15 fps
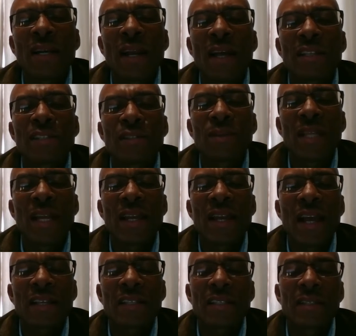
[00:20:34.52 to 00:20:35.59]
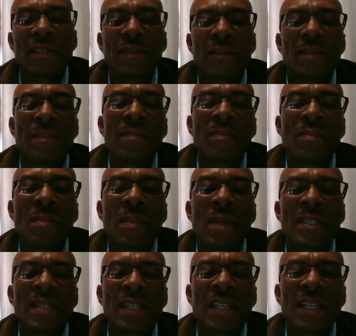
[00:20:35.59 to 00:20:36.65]
class to the next,
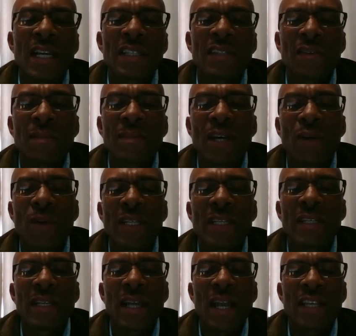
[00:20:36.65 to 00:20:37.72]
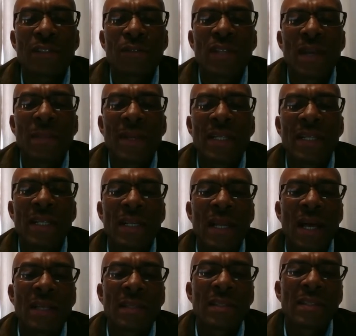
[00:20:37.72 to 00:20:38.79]
such as from the working class to the middle
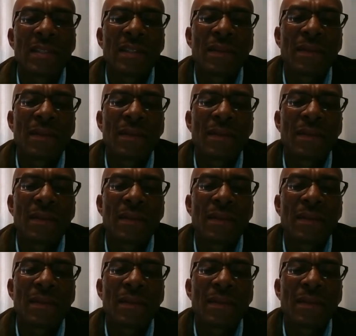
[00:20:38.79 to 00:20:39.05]
class.